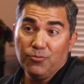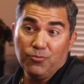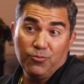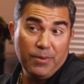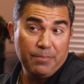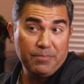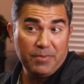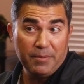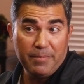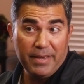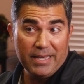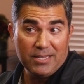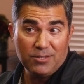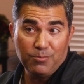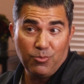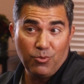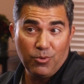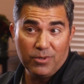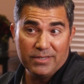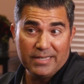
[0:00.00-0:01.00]
rip the
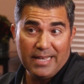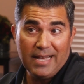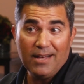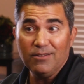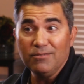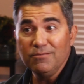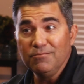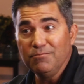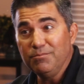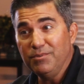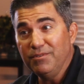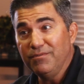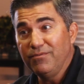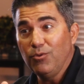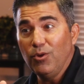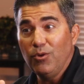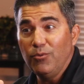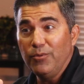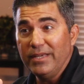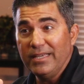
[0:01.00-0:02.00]
baseboards out
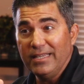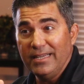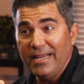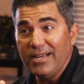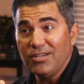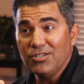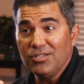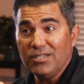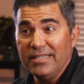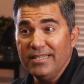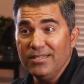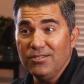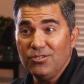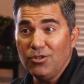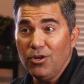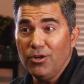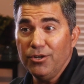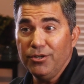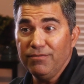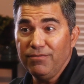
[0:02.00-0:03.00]
before we can actually
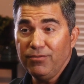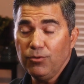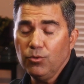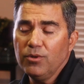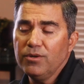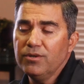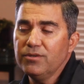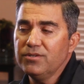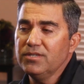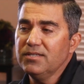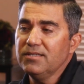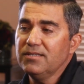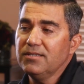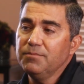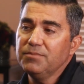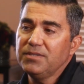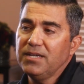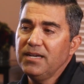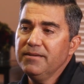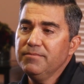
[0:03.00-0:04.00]
install your floors, and
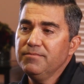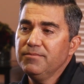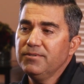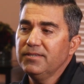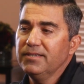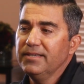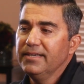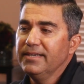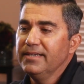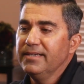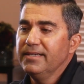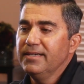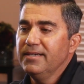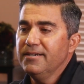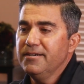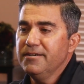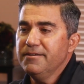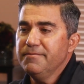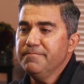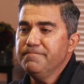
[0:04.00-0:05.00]
sometimes
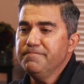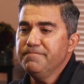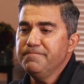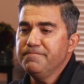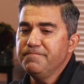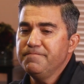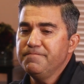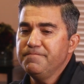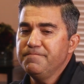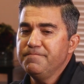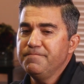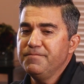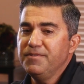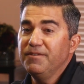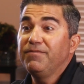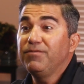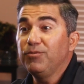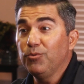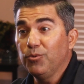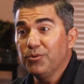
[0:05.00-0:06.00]
the
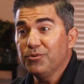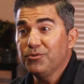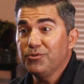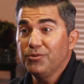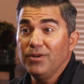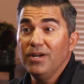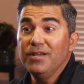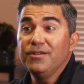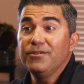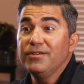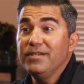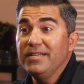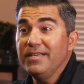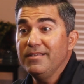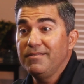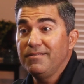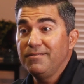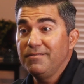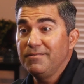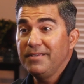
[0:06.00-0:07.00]
floors are
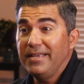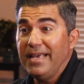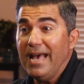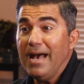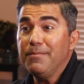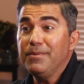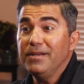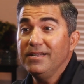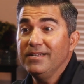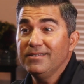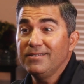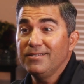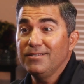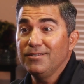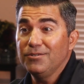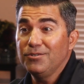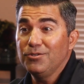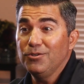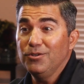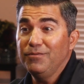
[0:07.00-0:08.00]
underneath cabinets,
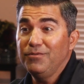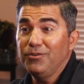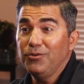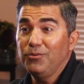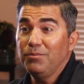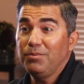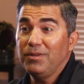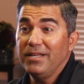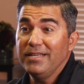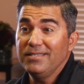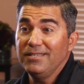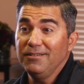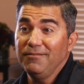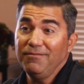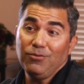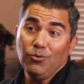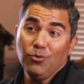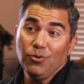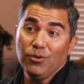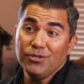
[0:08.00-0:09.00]
so if you're replacing
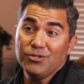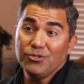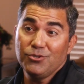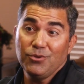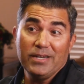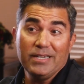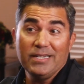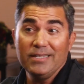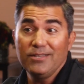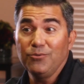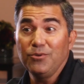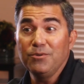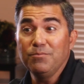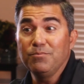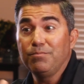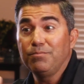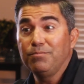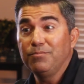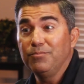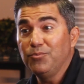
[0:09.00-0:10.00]
floors, do I need to
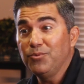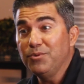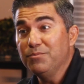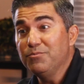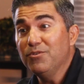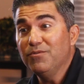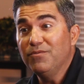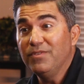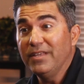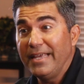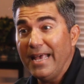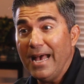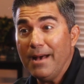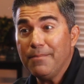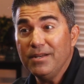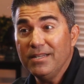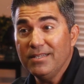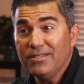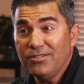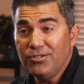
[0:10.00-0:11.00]
remove the
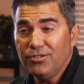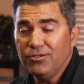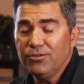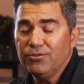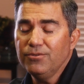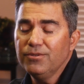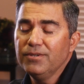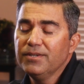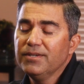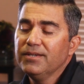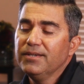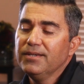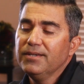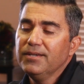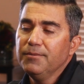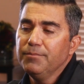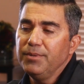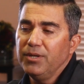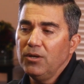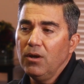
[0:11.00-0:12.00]
cabinets too?
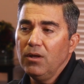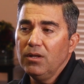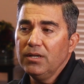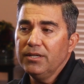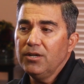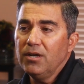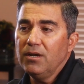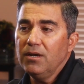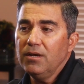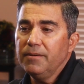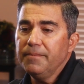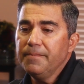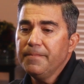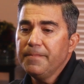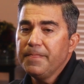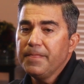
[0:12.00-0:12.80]
But all in all,